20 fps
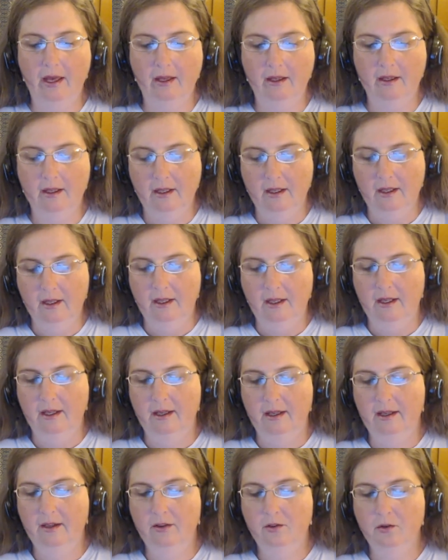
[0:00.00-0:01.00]
that
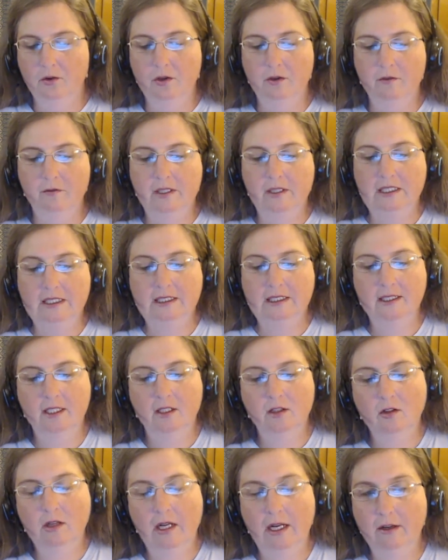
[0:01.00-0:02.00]
either you've
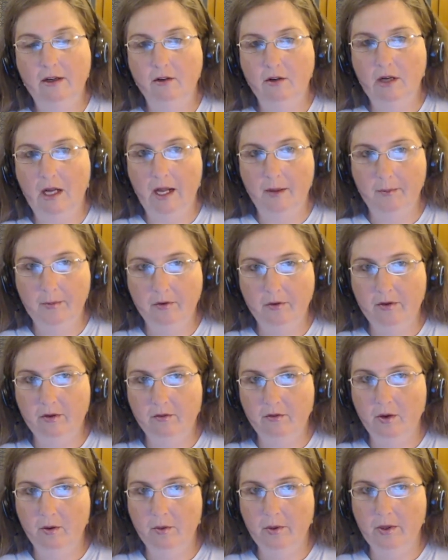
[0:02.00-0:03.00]
considered and you're not
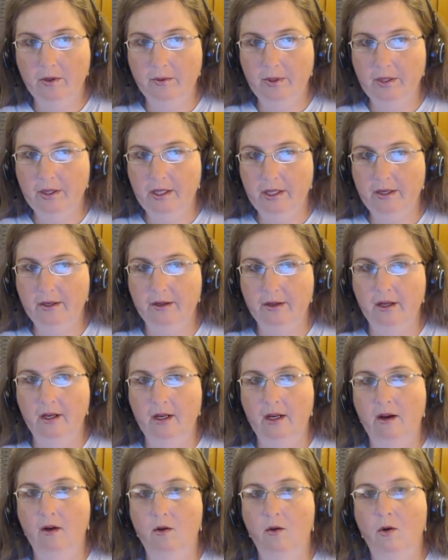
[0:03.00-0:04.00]
moving forward with it,
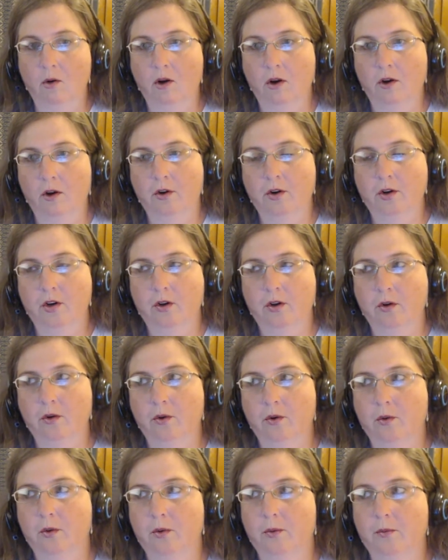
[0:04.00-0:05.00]
or
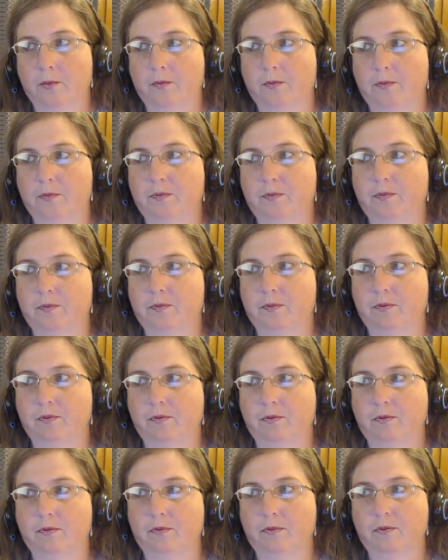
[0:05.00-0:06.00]
you
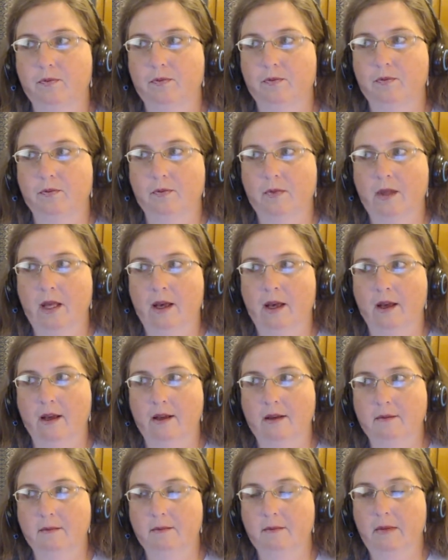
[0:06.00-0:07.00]

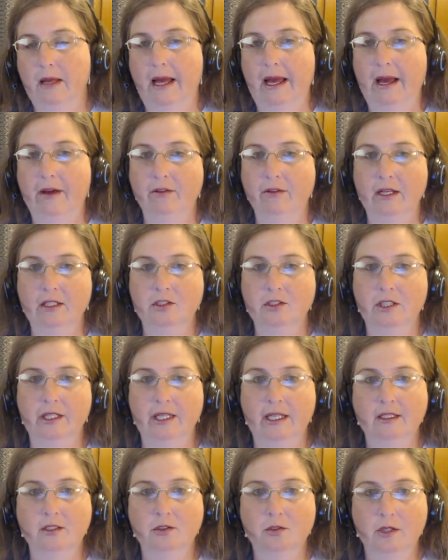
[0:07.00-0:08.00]
have
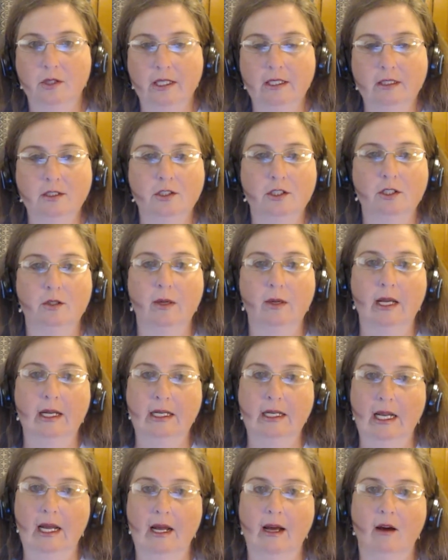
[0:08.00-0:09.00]
actually entered into
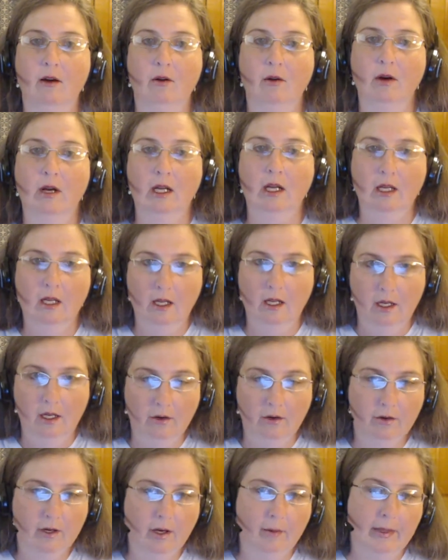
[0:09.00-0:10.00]
and now
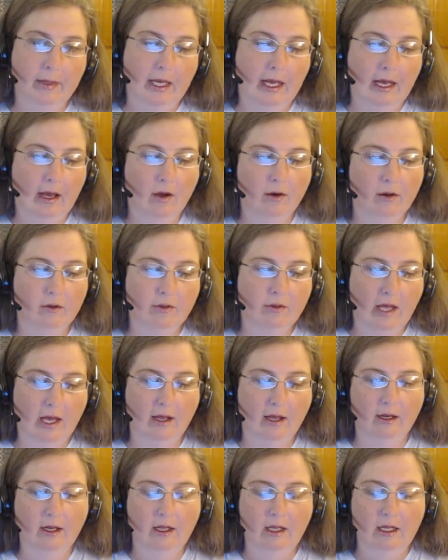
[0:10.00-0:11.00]
you're coming out of
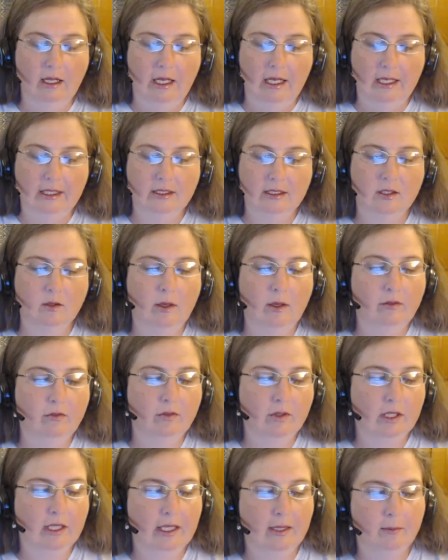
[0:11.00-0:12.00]
that. And so I
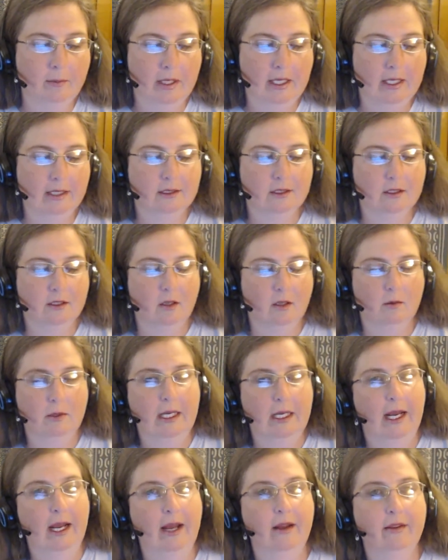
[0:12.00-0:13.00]
feel like because,
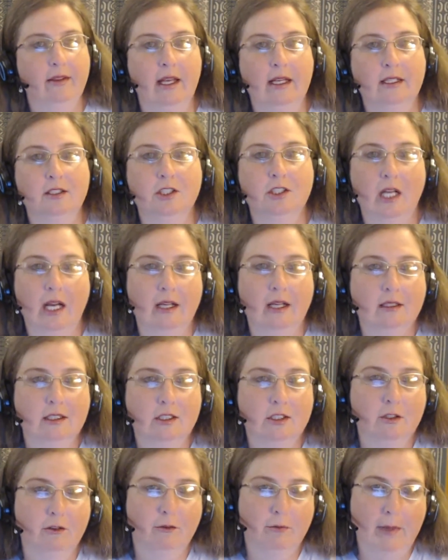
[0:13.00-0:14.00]
we had that
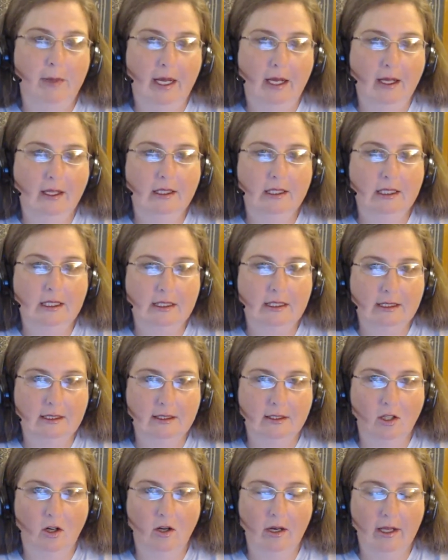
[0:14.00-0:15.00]
challenge of balance
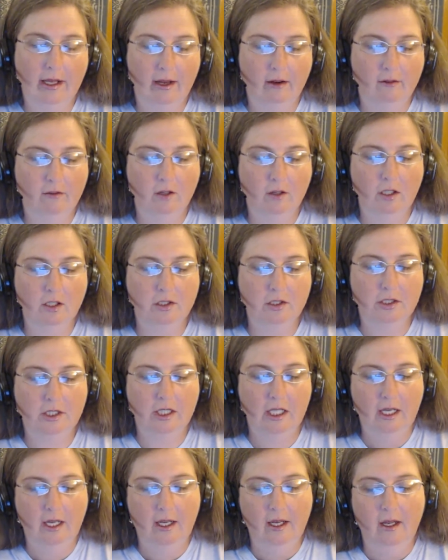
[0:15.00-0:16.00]
starting at
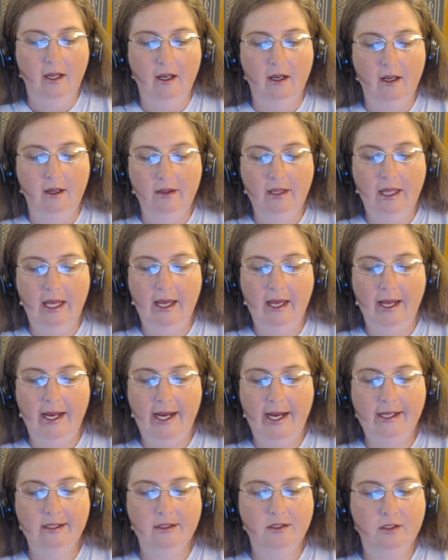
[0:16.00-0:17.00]
first, that
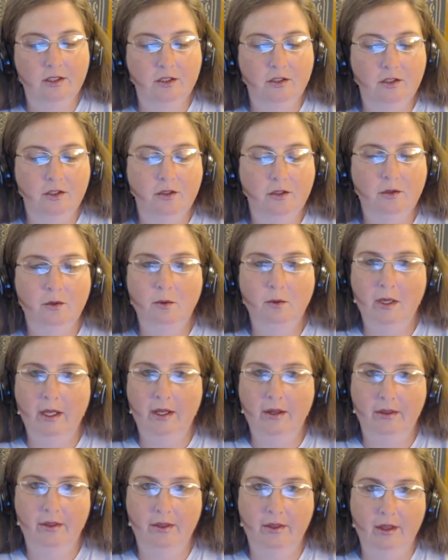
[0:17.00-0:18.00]
has to do
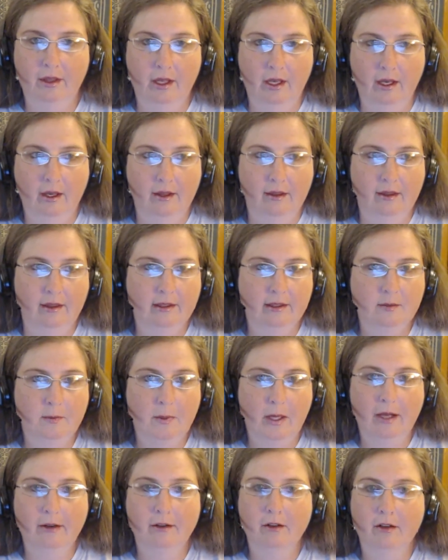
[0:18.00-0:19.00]
with this
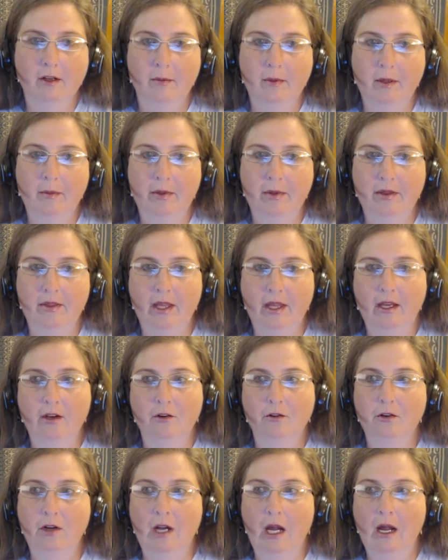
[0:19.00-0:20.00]
bond or commitment that
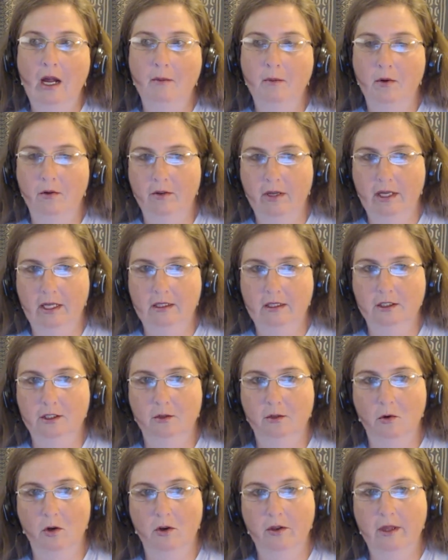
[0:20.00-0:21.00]
you're not moving
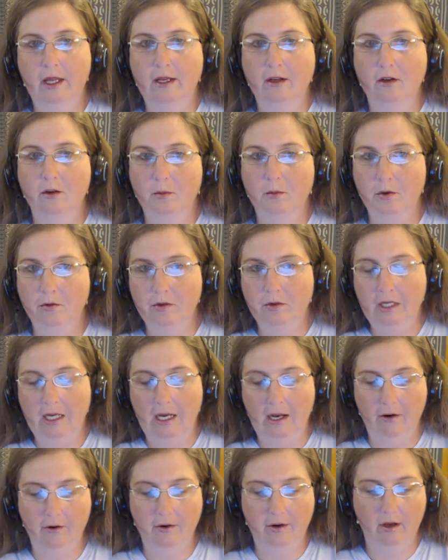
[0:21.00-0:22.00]
into or that you're moving
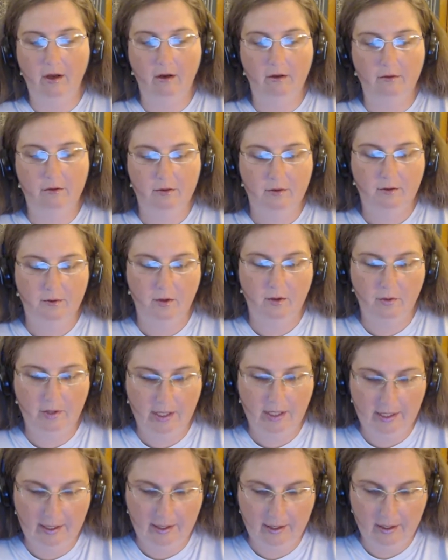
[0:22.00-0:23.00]
out of.
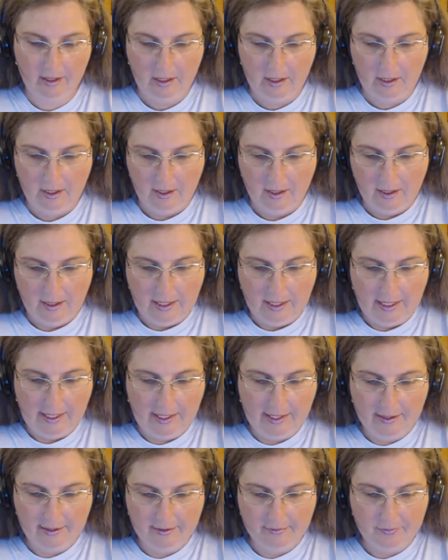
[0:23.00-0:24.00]
Okay.
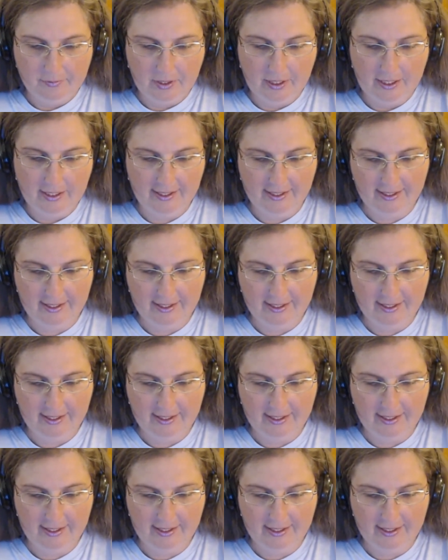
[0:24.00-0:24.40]
And